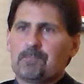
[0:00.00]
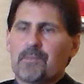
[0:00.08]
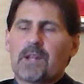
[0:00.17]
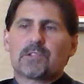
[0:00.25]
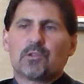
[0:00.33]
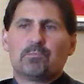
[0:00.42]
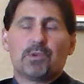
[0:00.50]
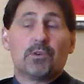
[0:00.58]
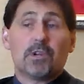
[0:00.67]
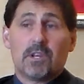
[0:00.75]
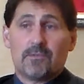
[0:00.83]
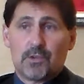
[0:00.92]
That's the
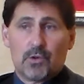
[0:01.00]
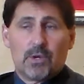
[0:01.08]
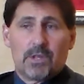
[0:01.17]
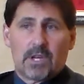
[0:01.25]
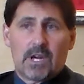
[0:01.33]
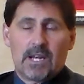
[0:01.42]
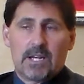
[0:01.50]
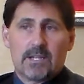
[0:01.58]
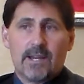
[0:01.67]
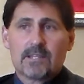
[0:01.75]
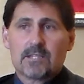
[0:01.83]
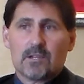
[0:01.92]
beauty of doing the kind of
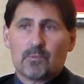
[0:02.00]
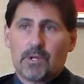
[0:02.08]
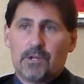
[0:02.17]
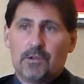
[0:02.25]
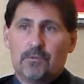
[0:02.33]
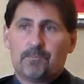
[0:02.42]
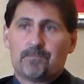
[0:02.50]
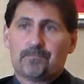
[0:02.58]
testing we do,